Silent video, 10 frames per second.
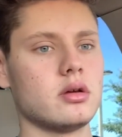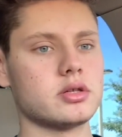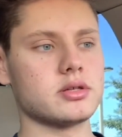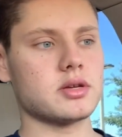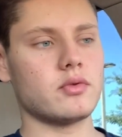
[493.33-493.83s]

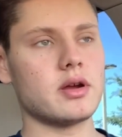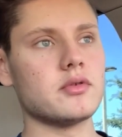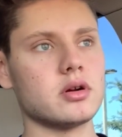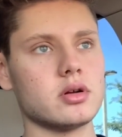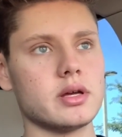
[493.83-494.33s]
So I was like,
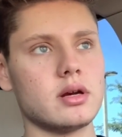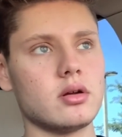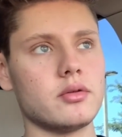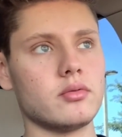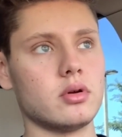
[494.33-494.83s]
whatever, I'll go get
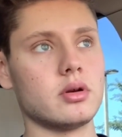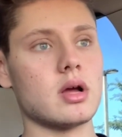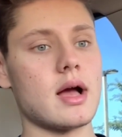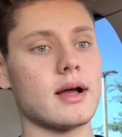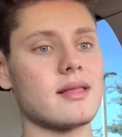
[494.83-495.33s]
another one.
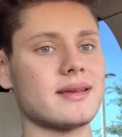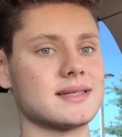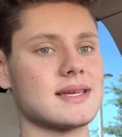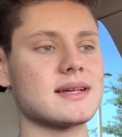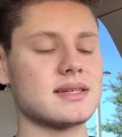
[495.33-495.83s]
I got the
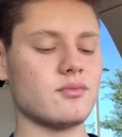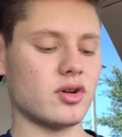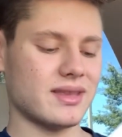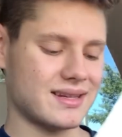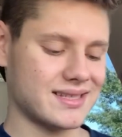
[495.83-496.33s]
exact same
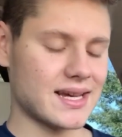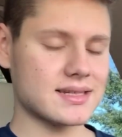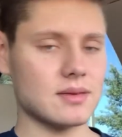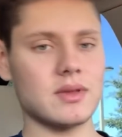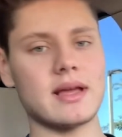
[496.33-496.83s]
one. The
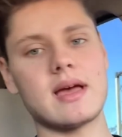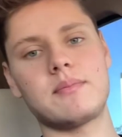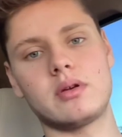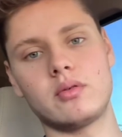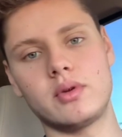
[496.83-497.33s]
exact same thing
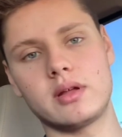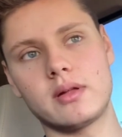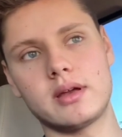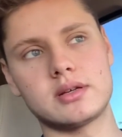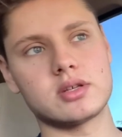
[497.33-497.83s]
happened a week
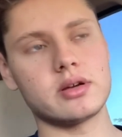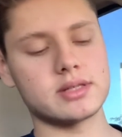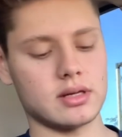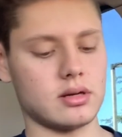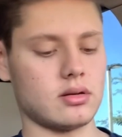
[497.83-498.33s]
later. So I was
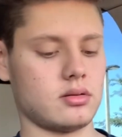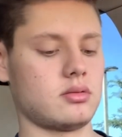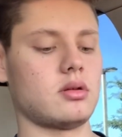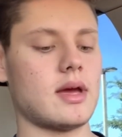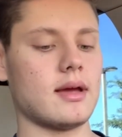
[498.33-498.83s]
like,
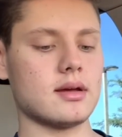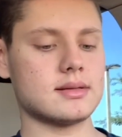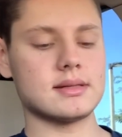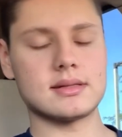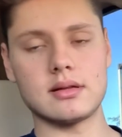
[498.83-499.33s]
I
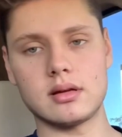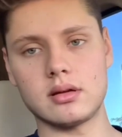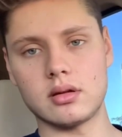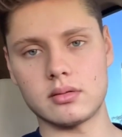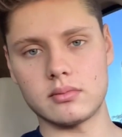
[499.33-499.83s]
guess it's
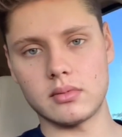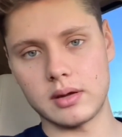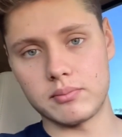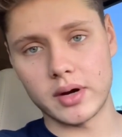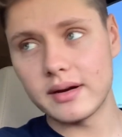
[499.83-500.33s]
the
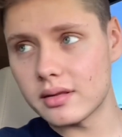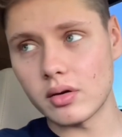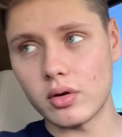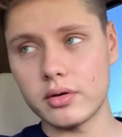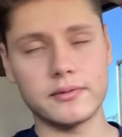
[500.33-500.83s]
like brand in
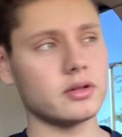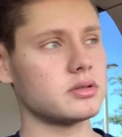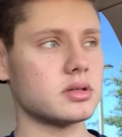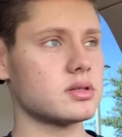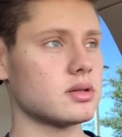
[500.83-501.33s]
the oil
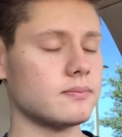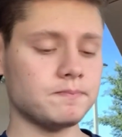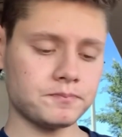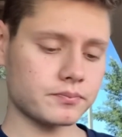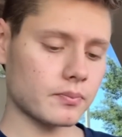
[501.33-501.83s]
filter or
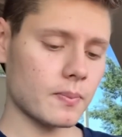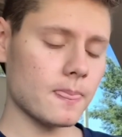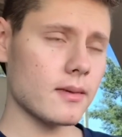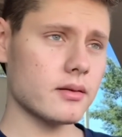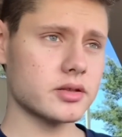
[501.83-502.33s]
something.
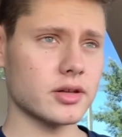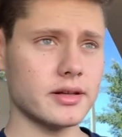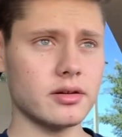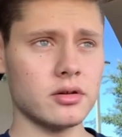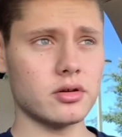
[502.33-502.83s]
So I
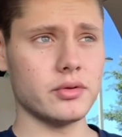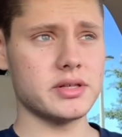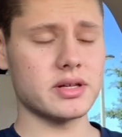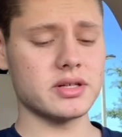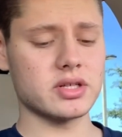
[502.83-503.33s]
did a little
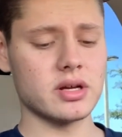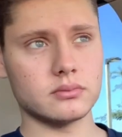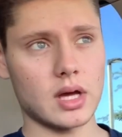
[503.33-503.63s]
research.